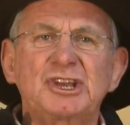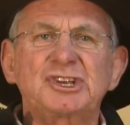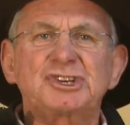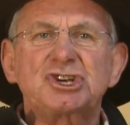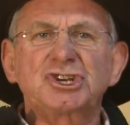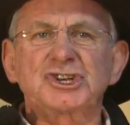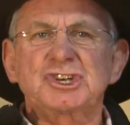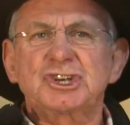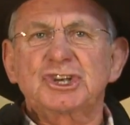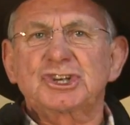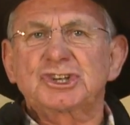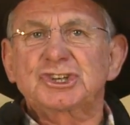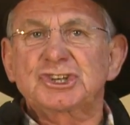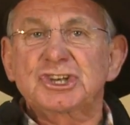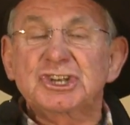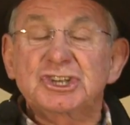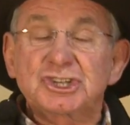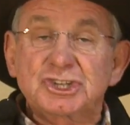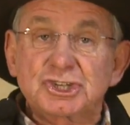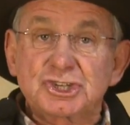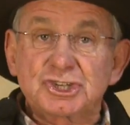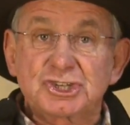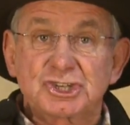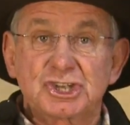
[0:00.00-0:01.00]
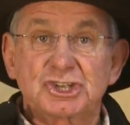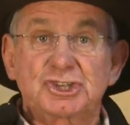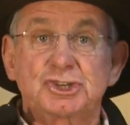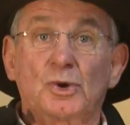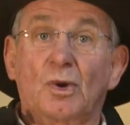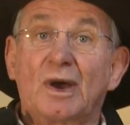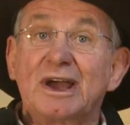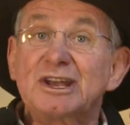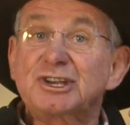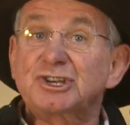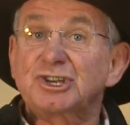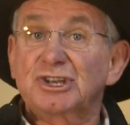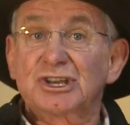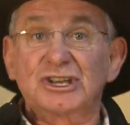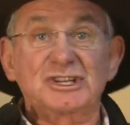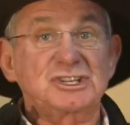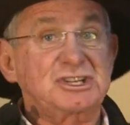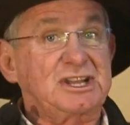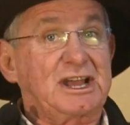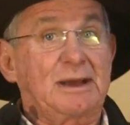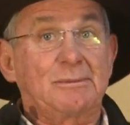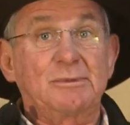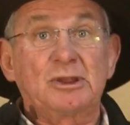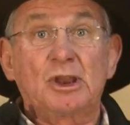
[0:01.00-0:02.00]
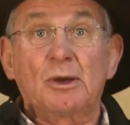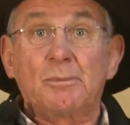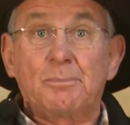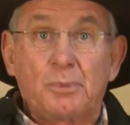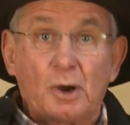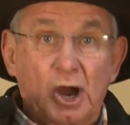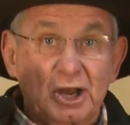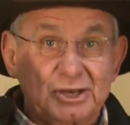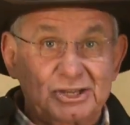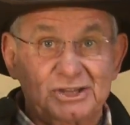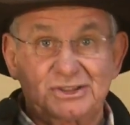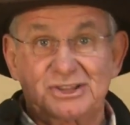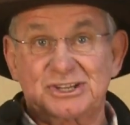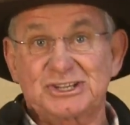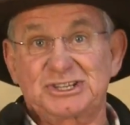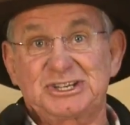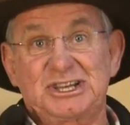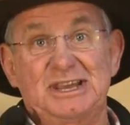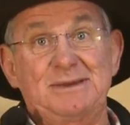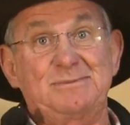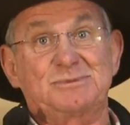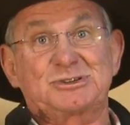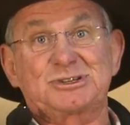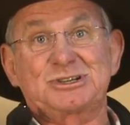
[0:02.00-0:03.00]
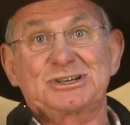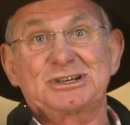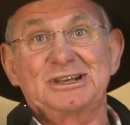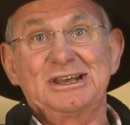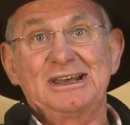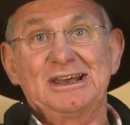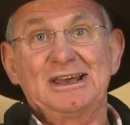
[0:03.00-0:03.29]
situation is coming apart at the seams.